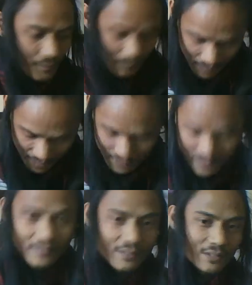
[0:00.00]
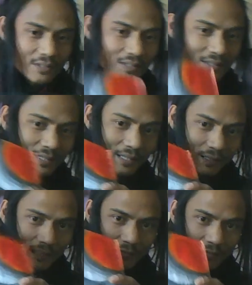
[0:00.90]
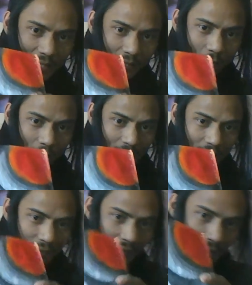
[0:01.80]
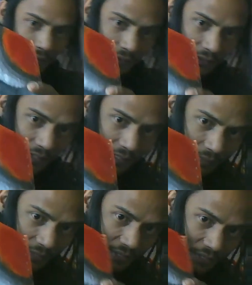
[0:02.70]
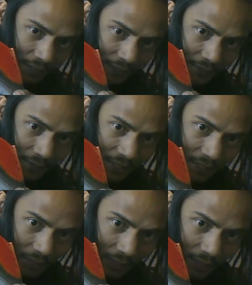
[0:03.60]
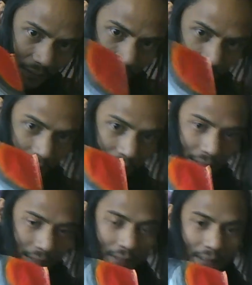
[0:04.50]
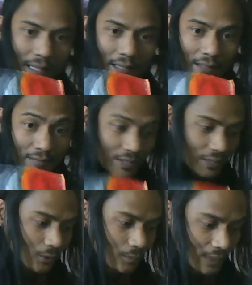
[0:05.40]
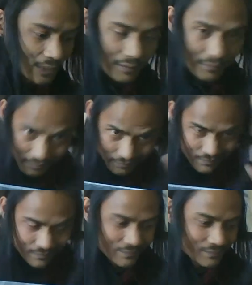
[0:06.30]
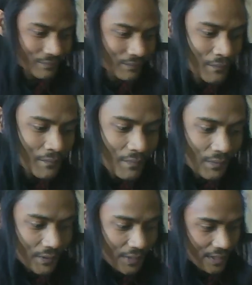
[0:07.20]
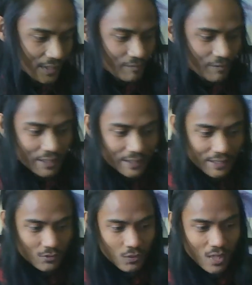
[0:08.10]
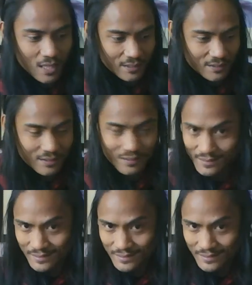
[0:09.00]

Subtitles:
But as you can see, I left that open. There's an image there anyways, but I left that open because I find these rocks